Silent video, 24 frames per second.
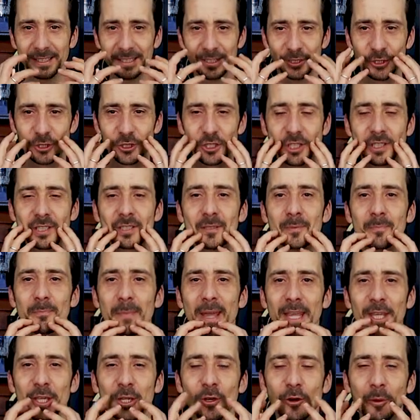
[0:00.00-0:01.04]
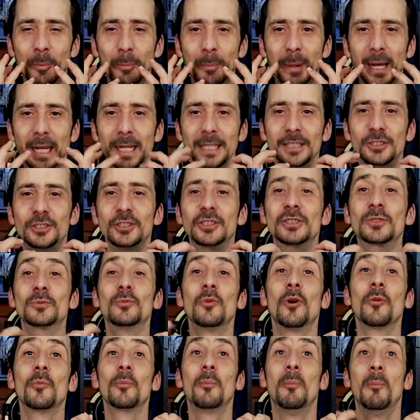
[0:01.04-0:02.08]
and it just make your palate just
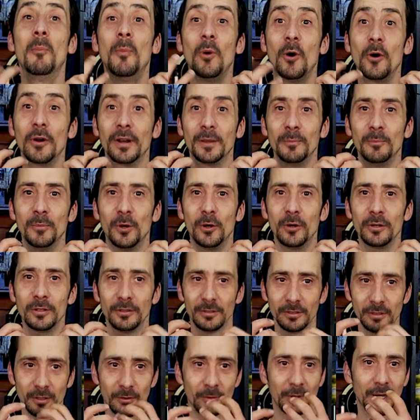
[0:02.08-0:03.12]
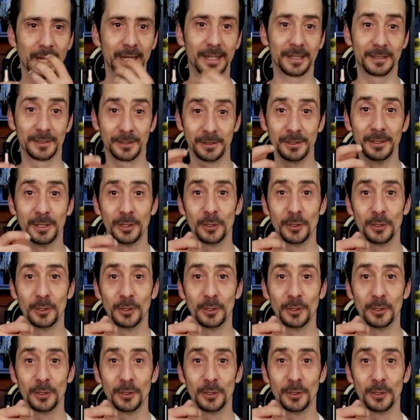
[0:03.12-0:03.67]
want more and more, you know, like